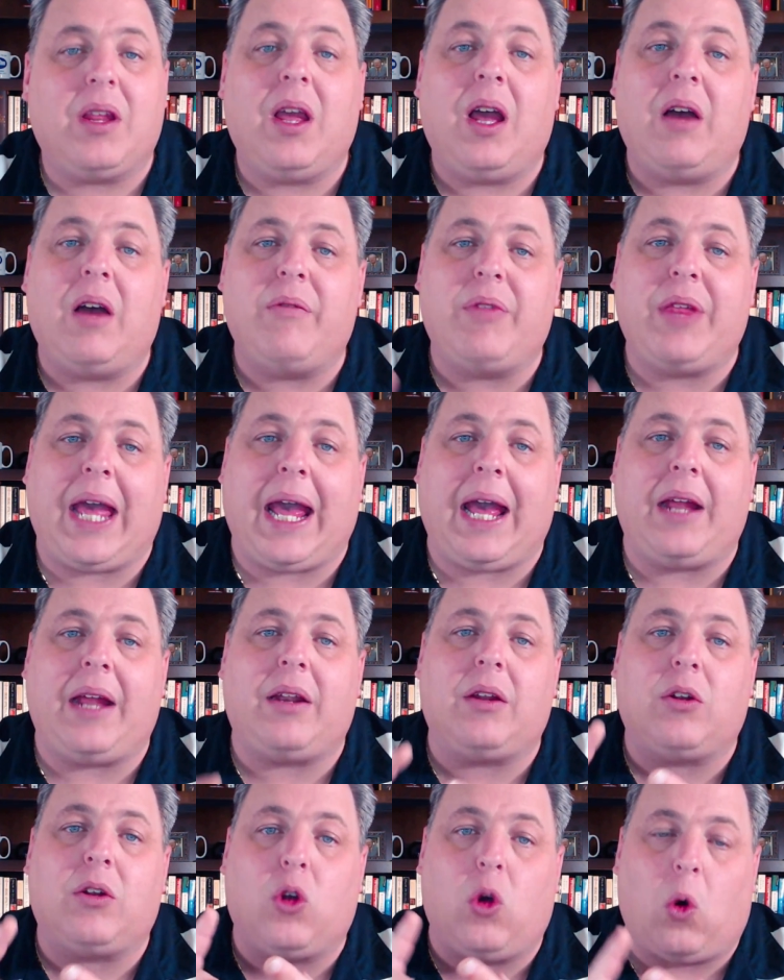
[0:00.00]
of
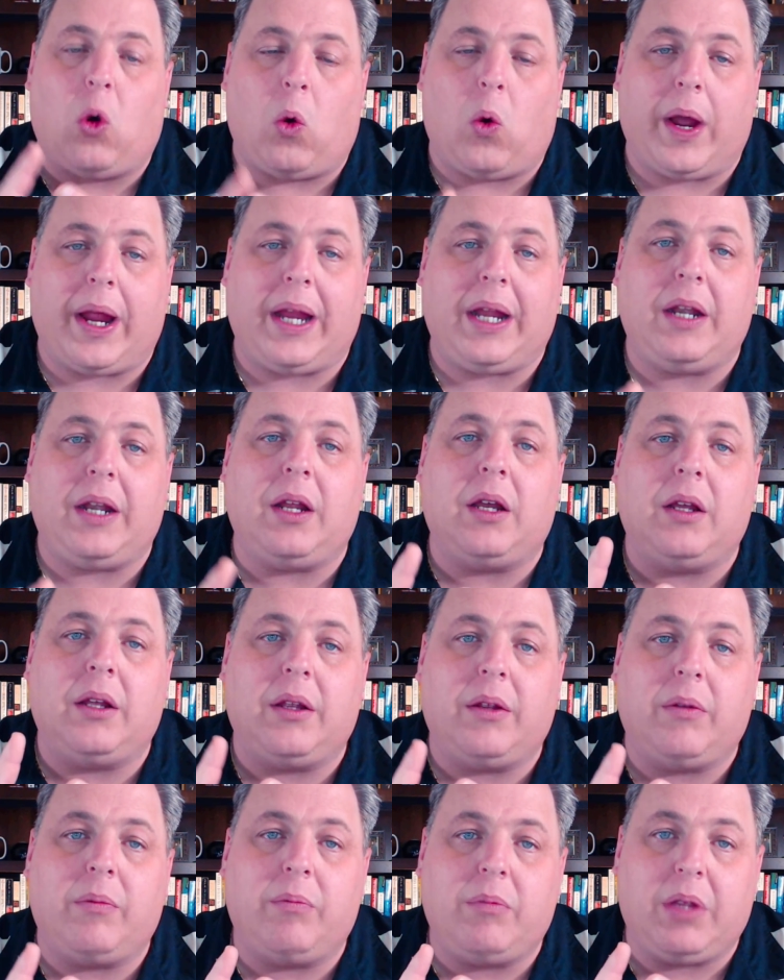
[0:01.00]
that coin,
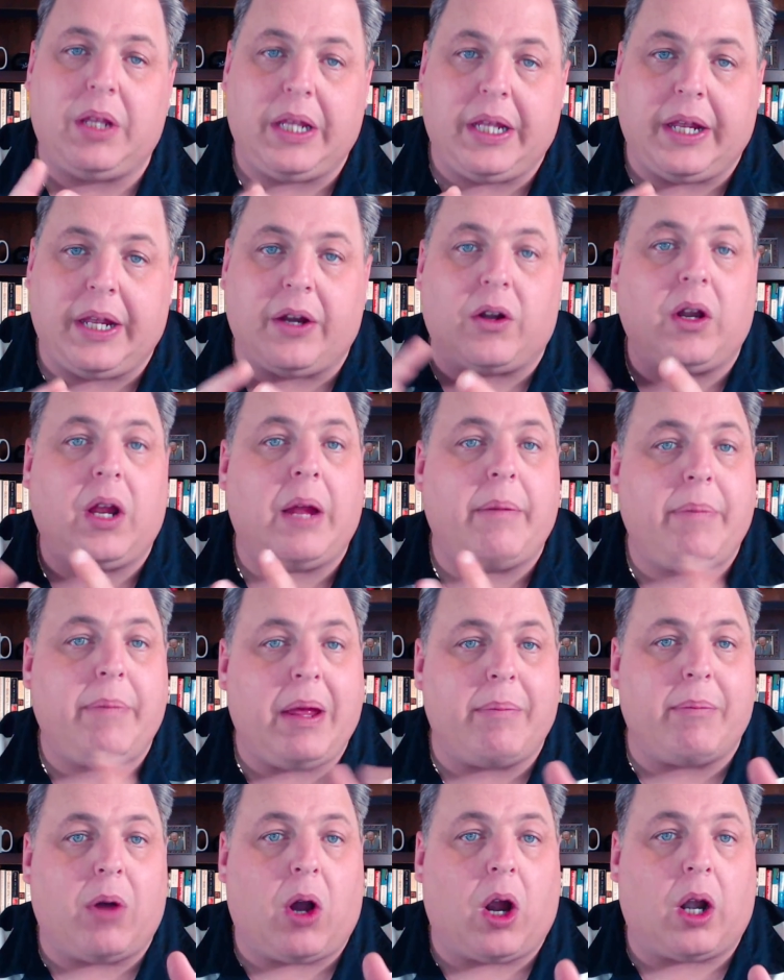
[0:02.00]
year, and
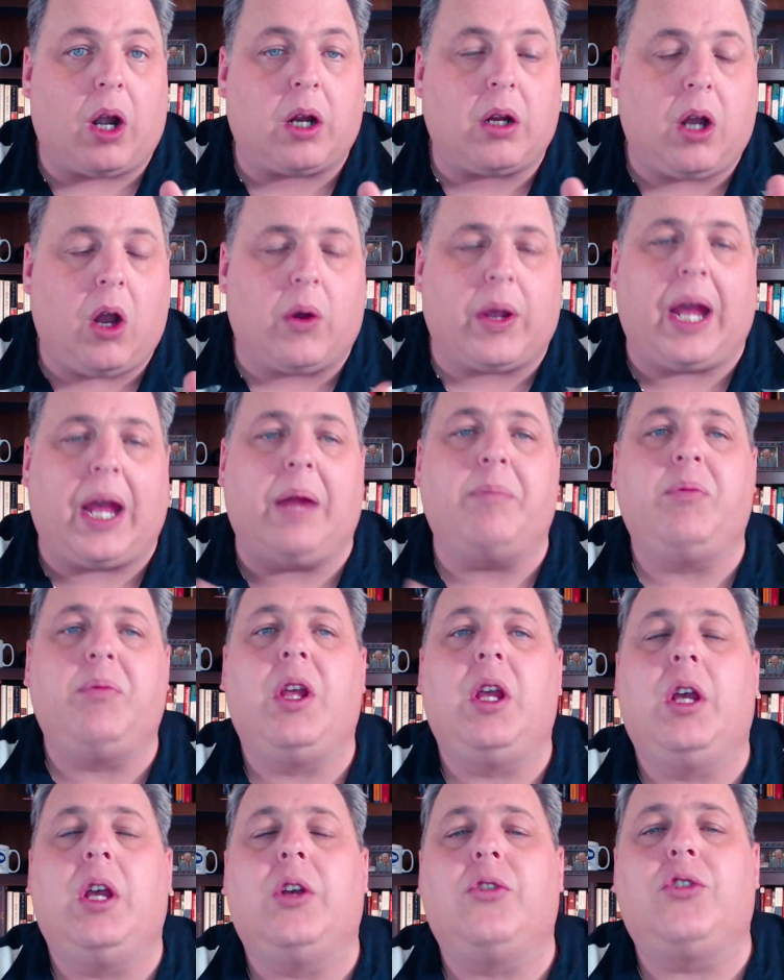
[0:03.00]
mint mark. Okay,
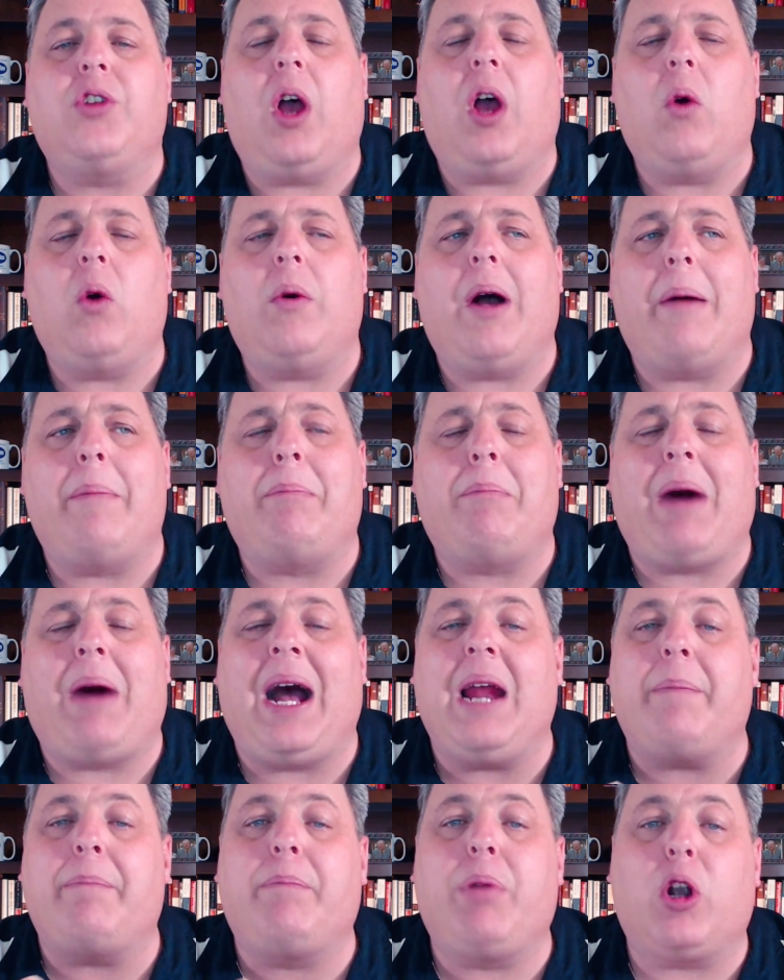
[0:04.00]
so
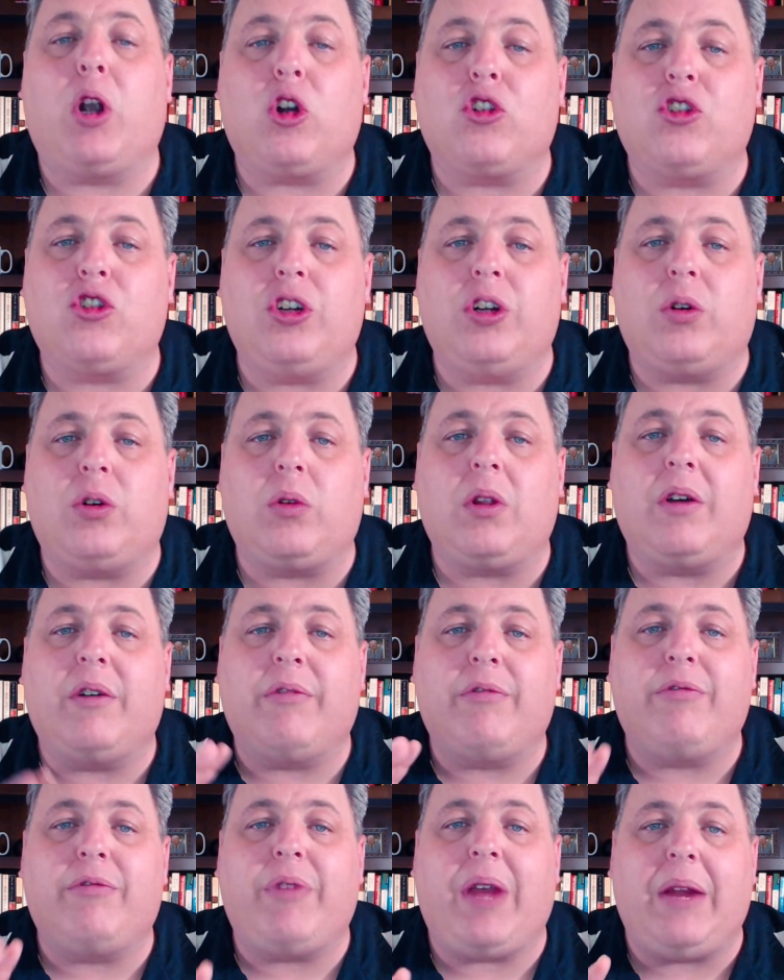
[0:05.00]
my personal
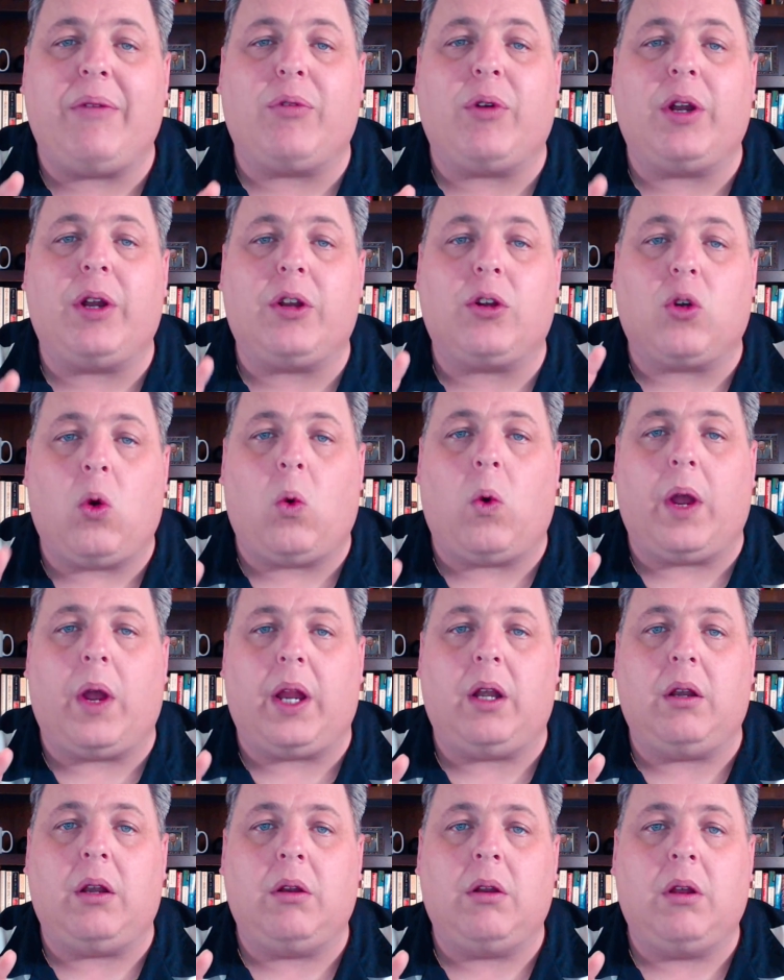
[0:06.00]
favorite
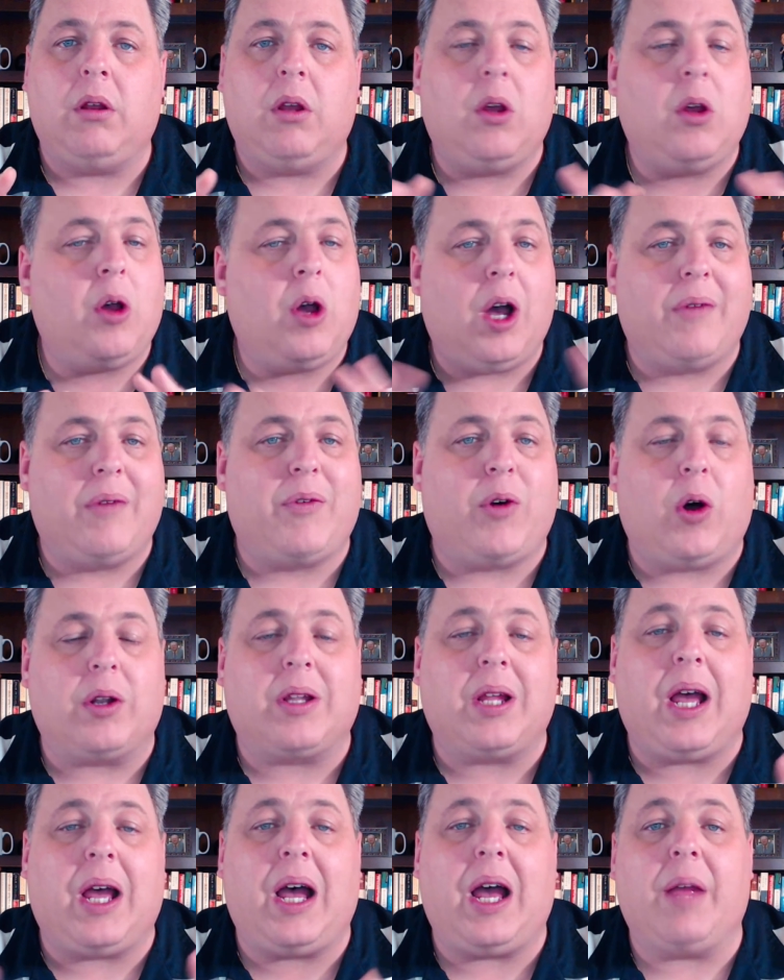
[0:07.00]
coin of all
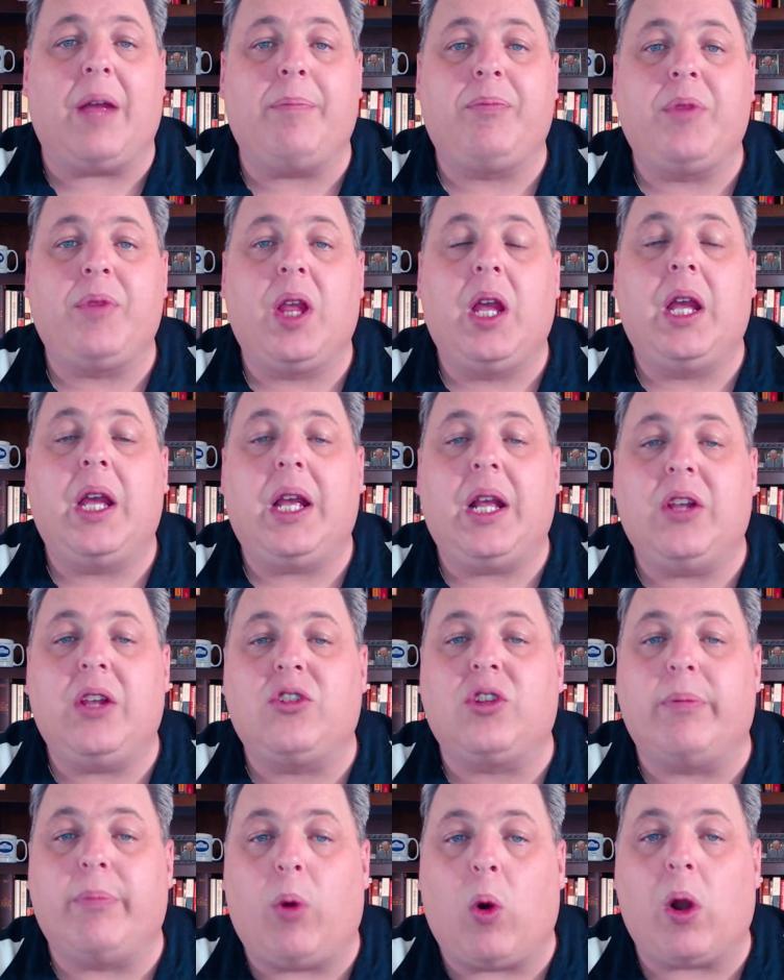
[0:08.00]
time is
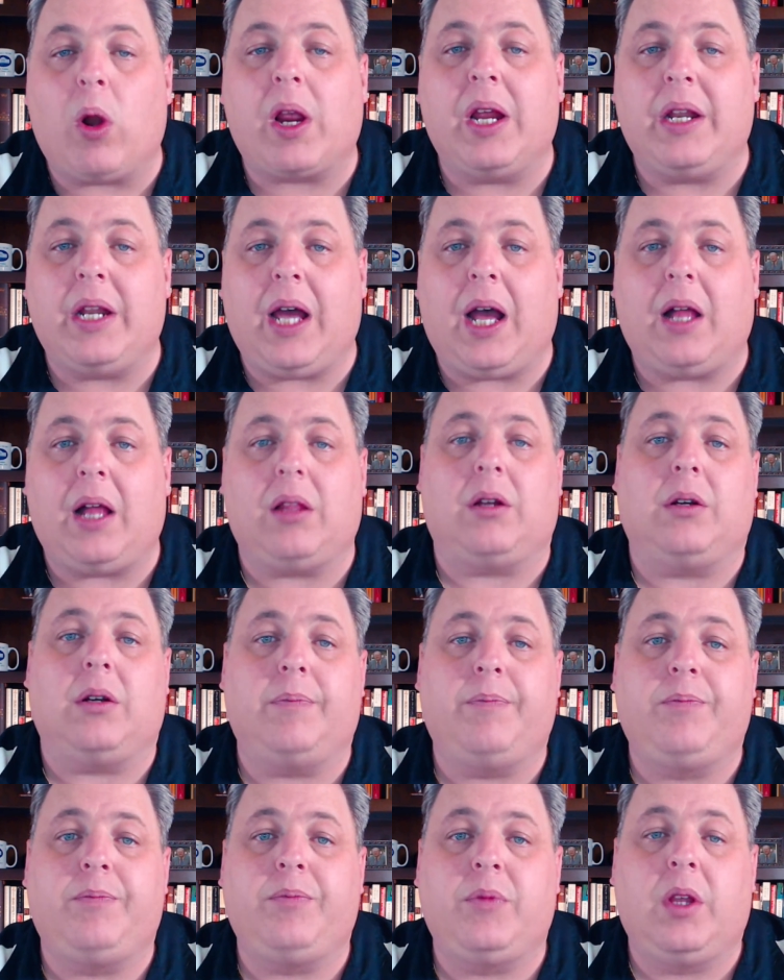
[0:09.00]
the Morgan dollar.
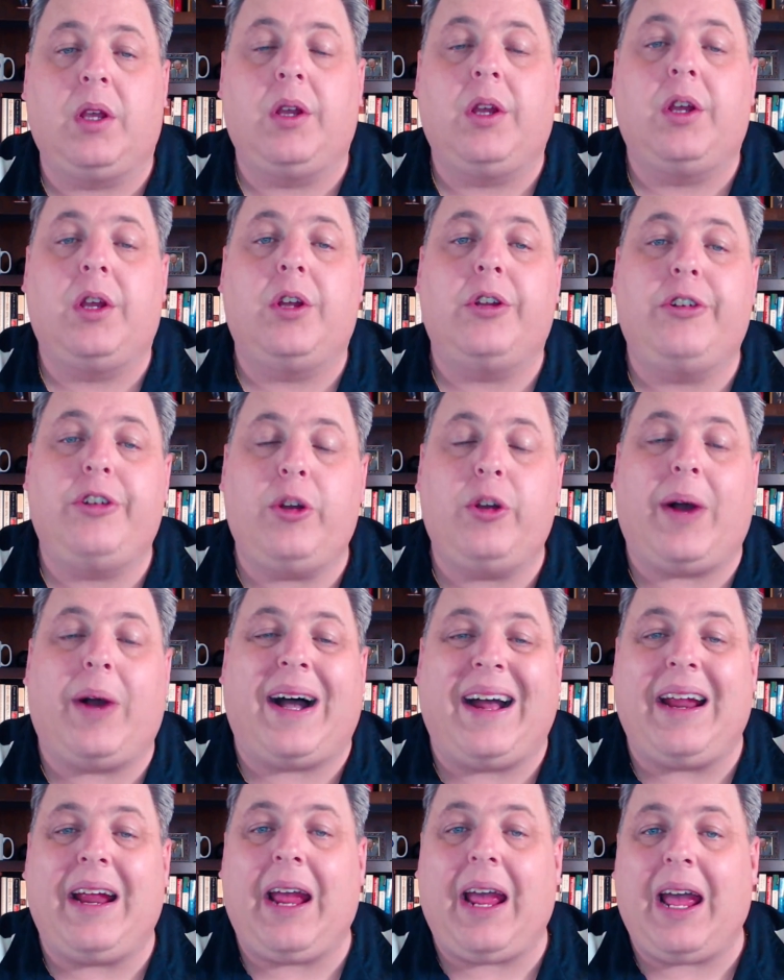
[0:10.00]
Do
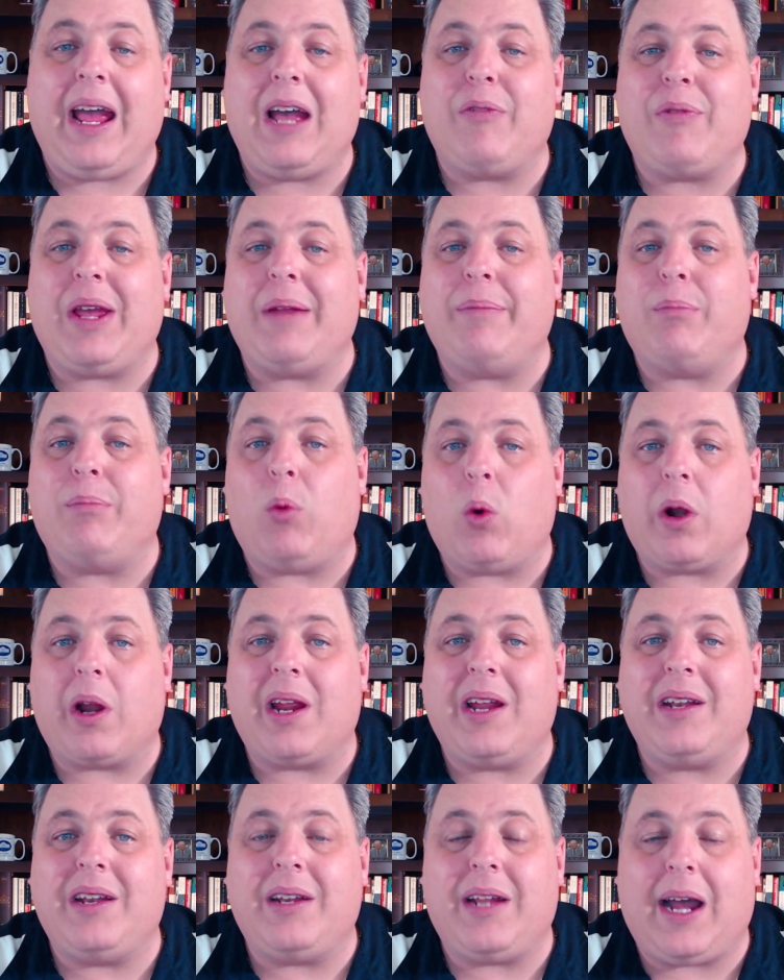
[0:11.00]
I have a
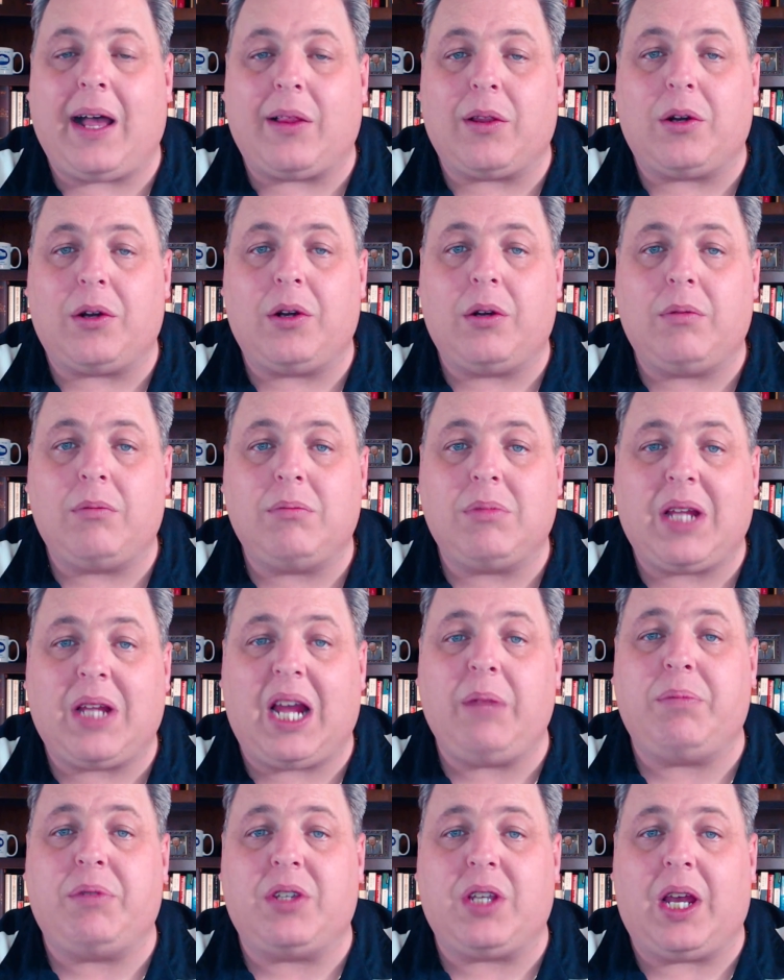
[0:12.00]
Morgan dollar
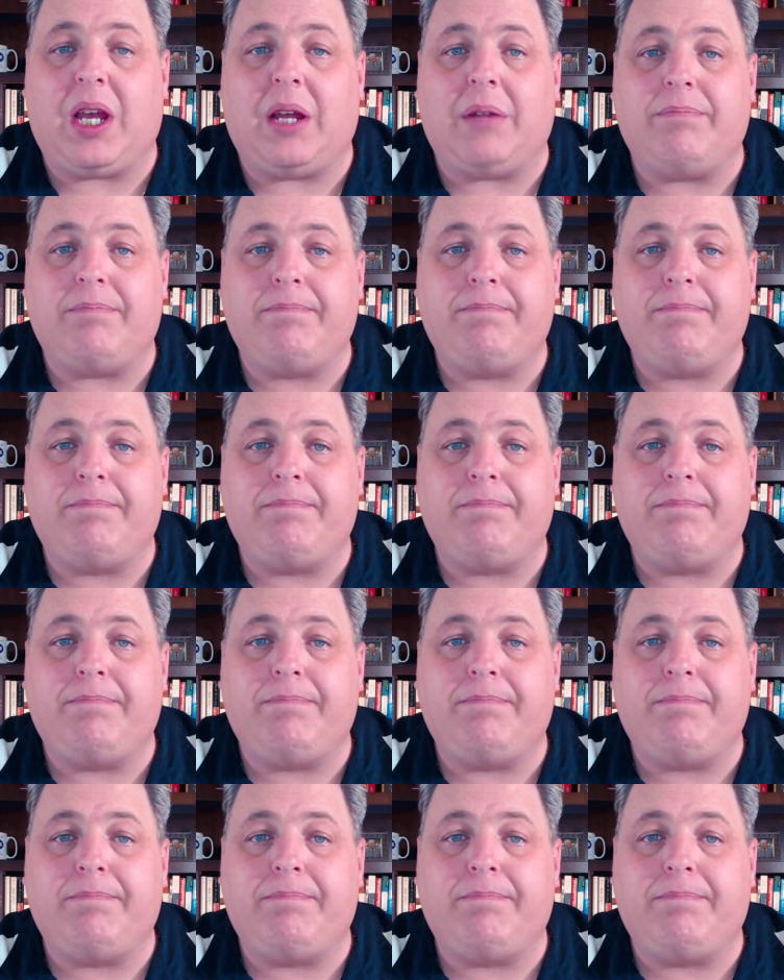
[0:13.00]
typeset?